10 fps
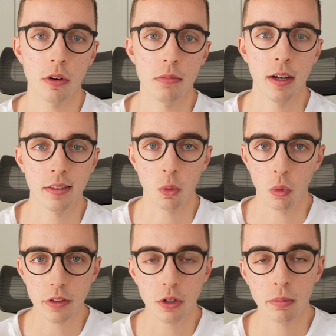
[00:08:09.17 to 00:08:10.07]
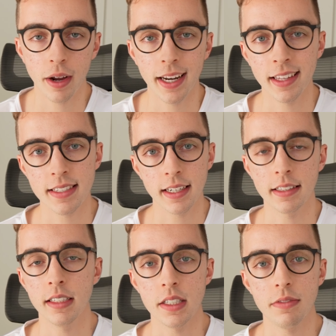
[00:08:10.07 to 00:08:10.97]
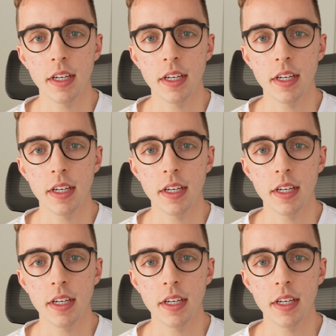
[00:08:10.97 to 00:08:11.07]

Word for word: a month with your brand and listening to this